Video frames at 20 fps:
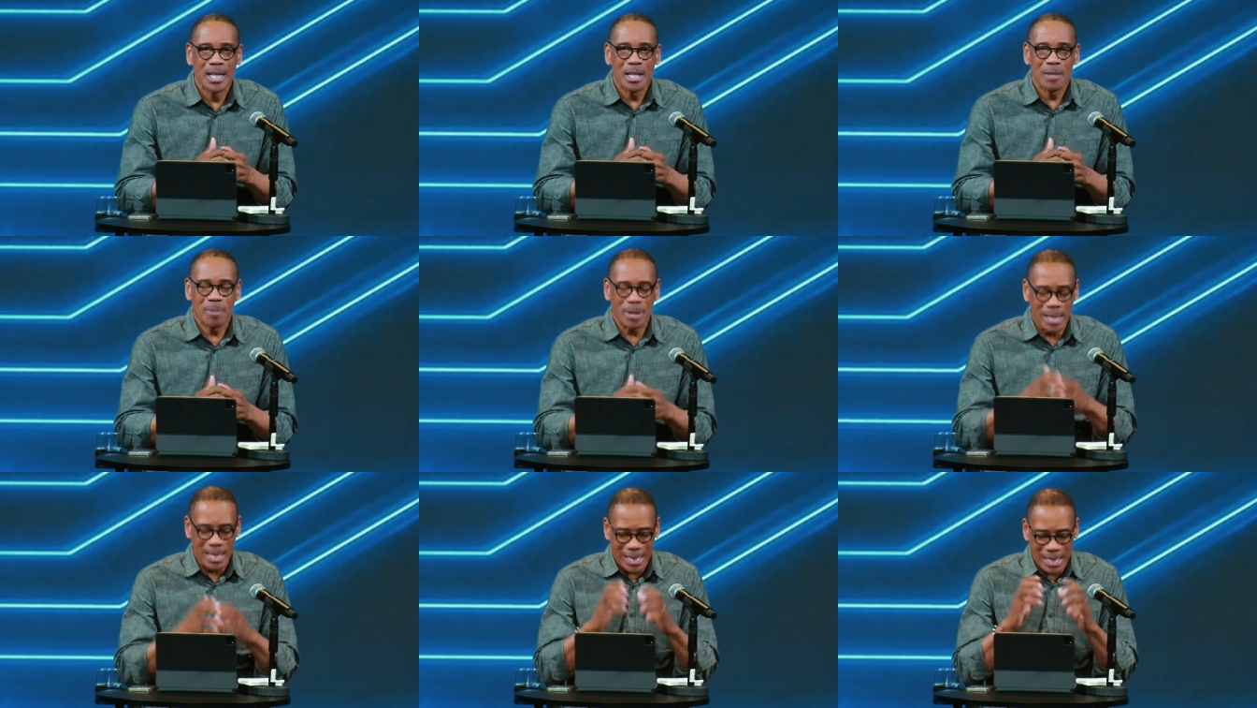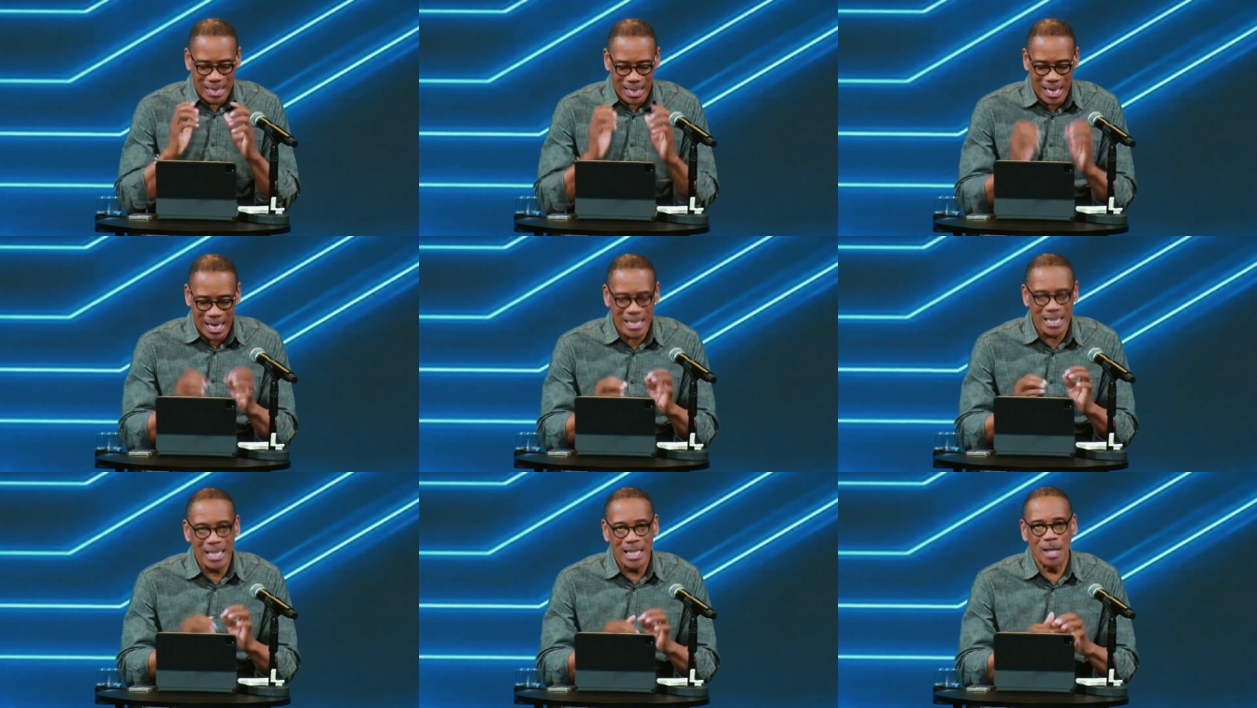But
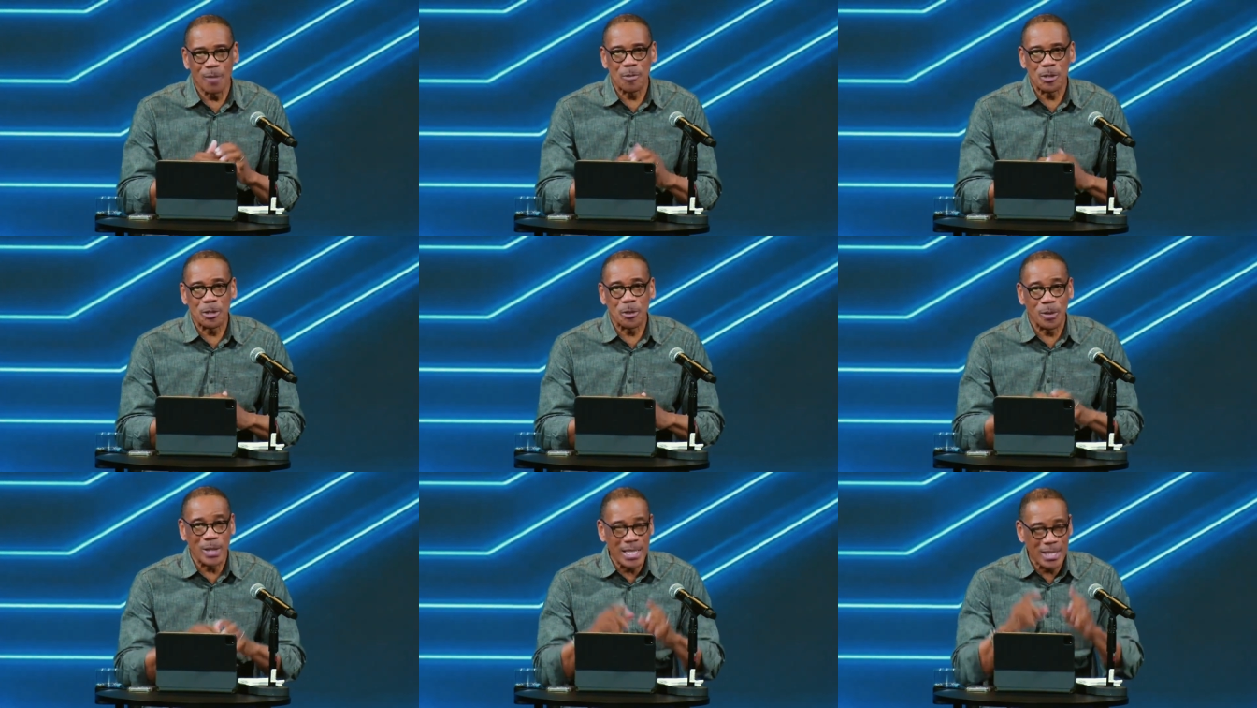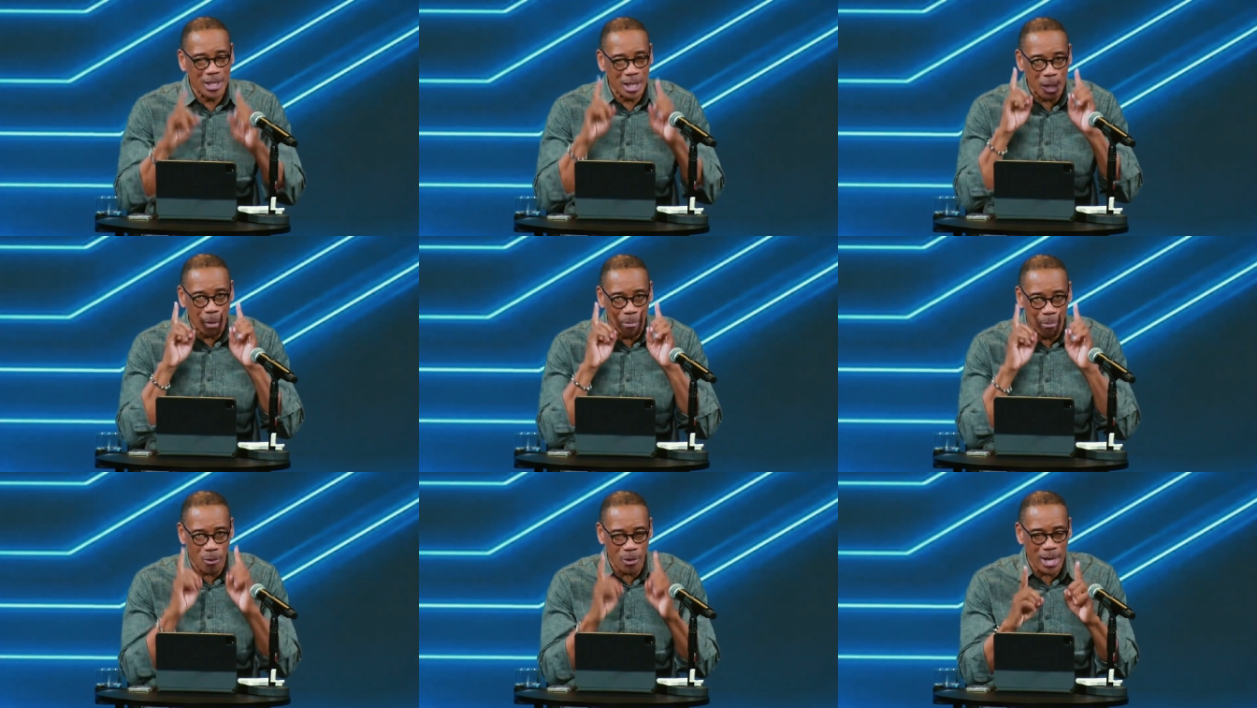God loves you and He's going
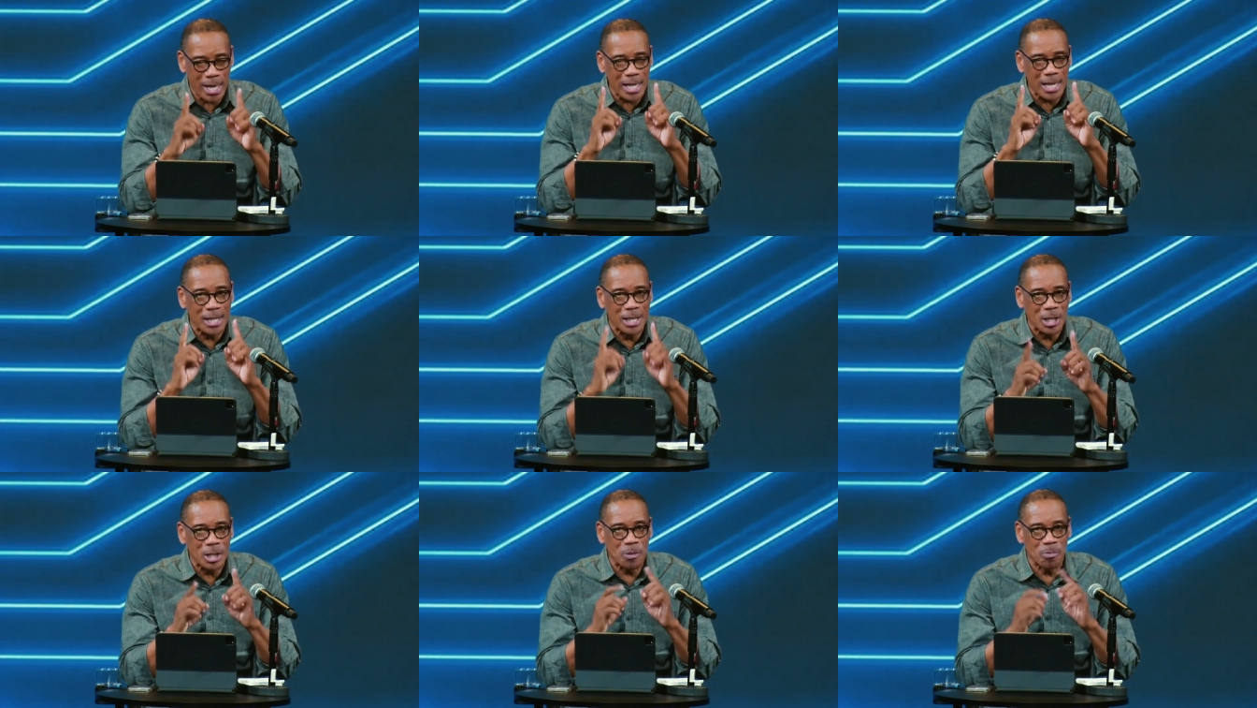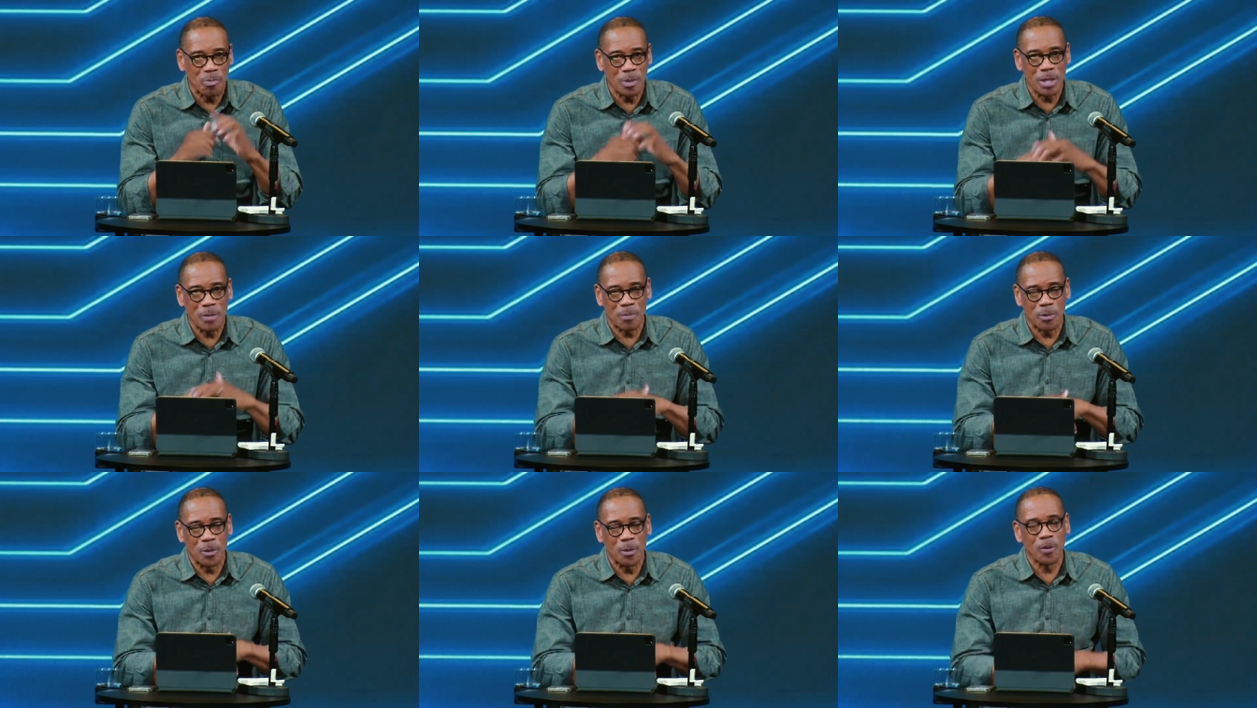to bring good
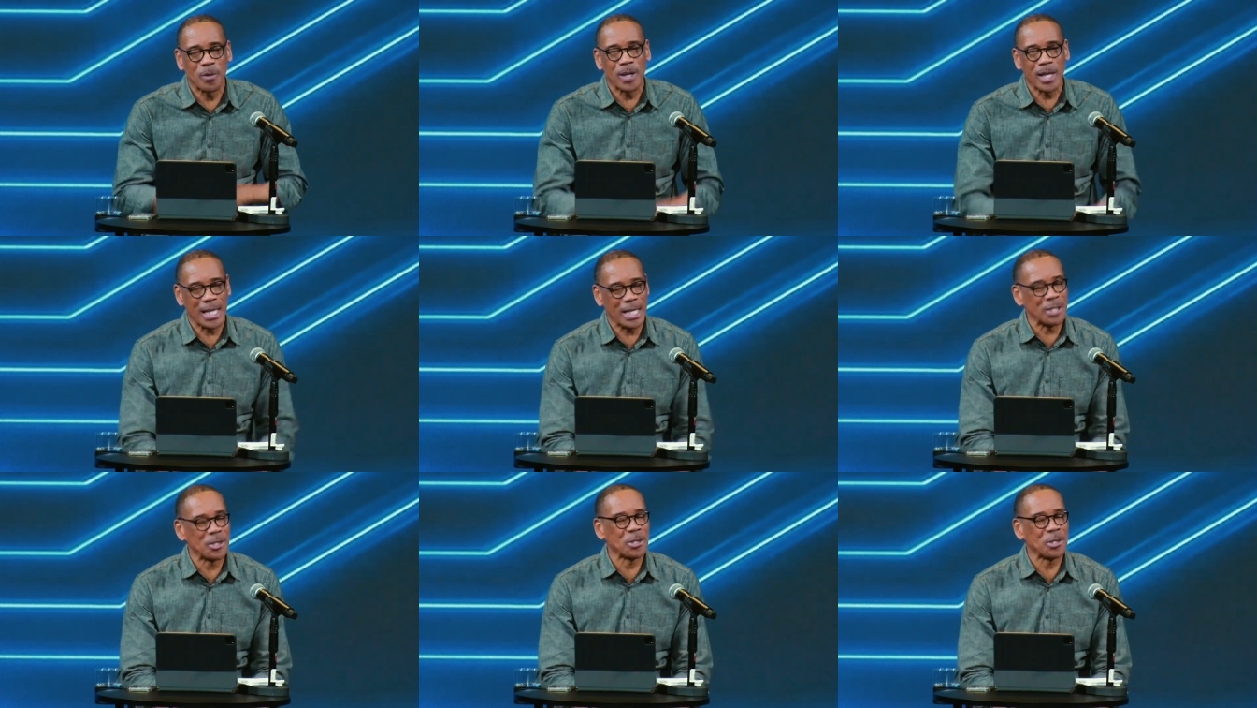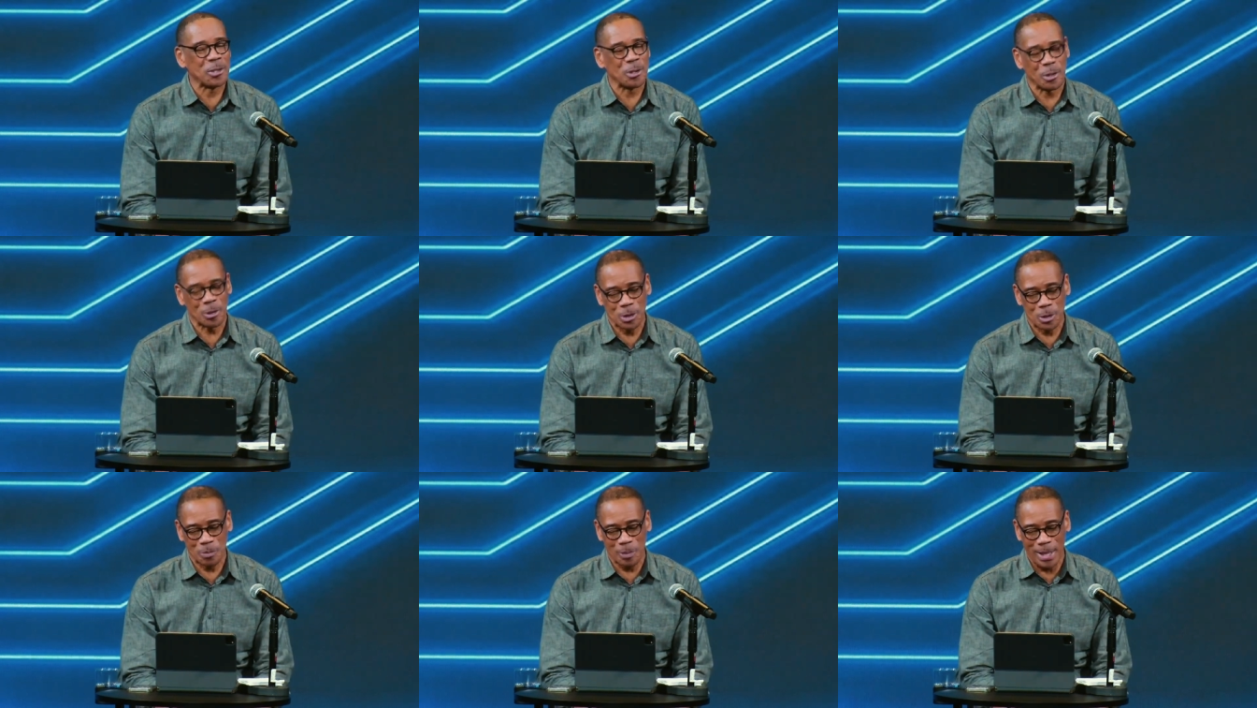people into
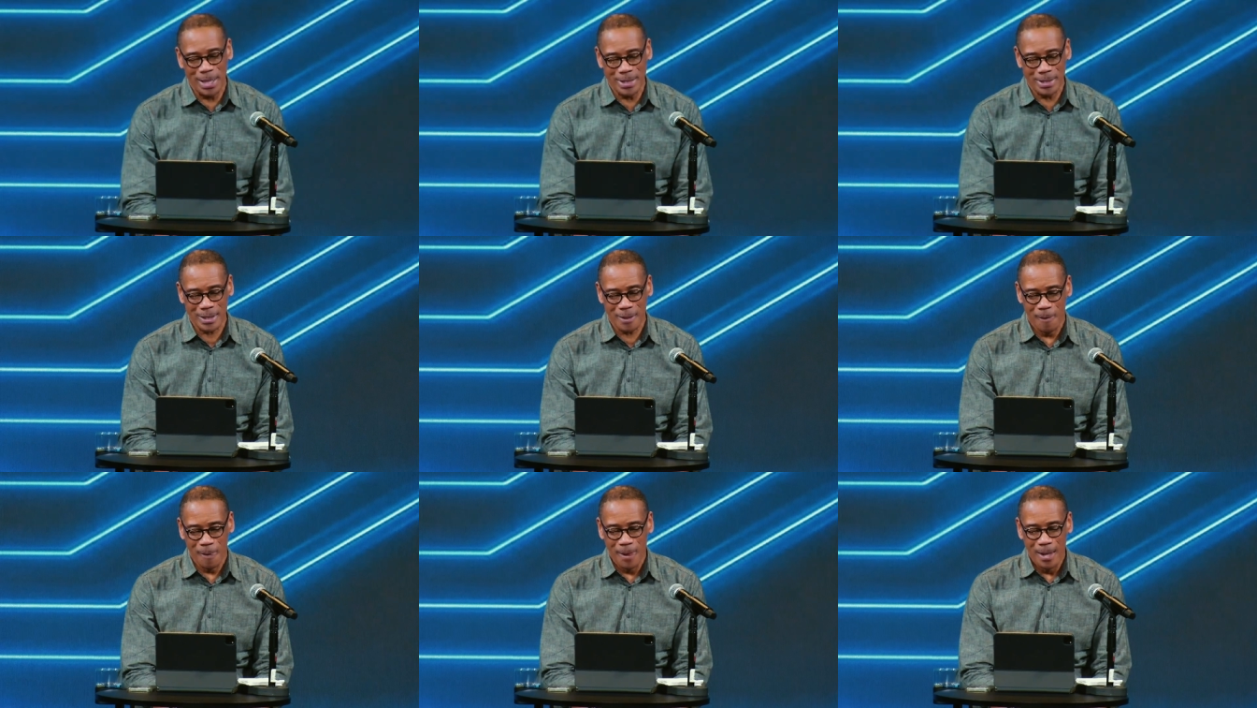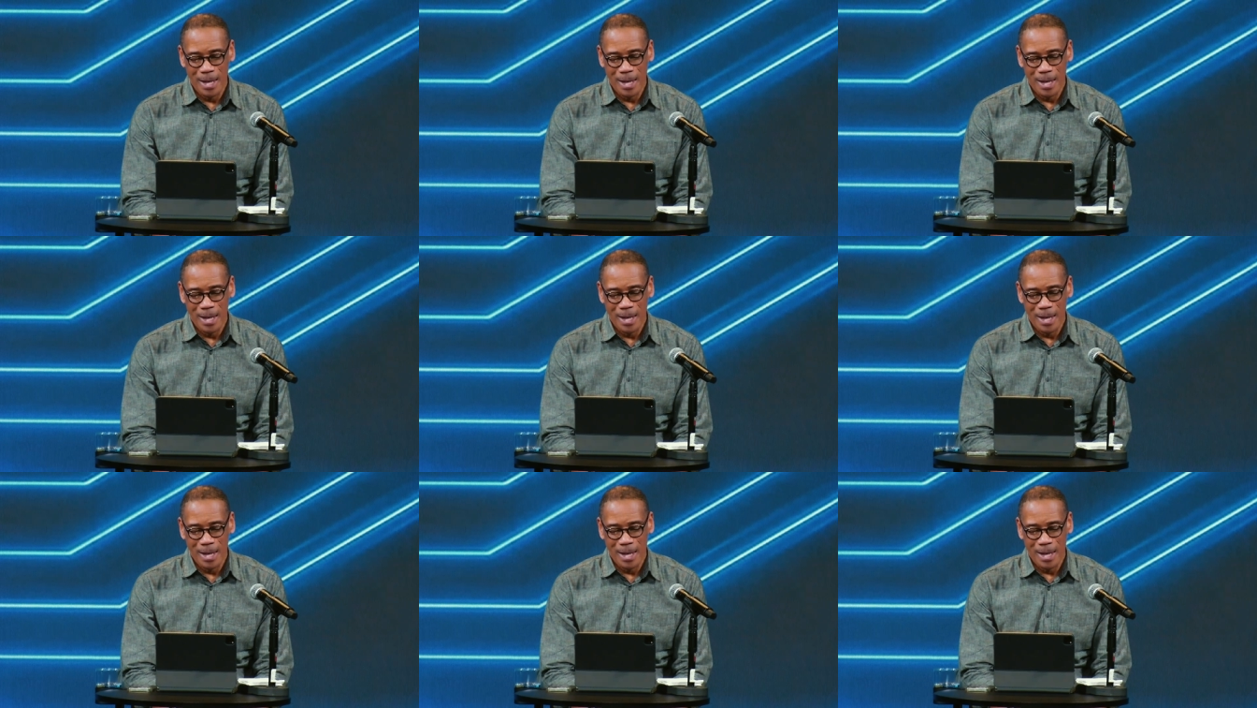your space.